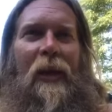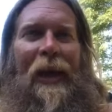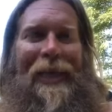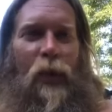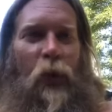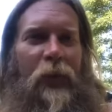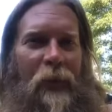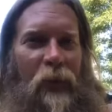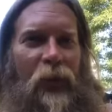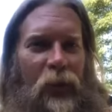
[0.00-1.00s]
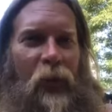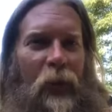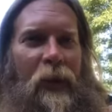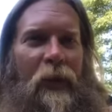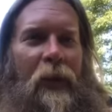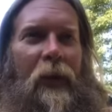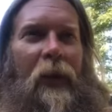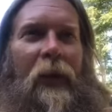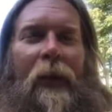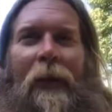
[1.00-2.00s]
I told them to do
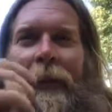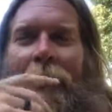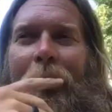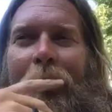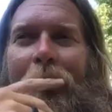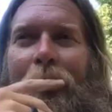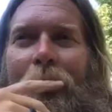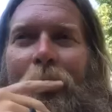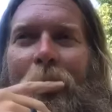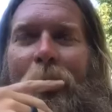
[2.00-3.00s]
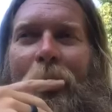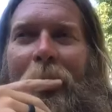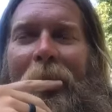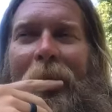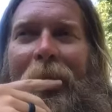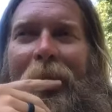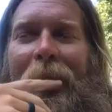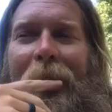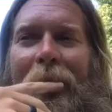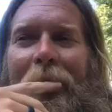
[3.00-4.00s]
it. Um, and
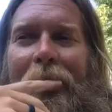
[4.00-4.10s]
then,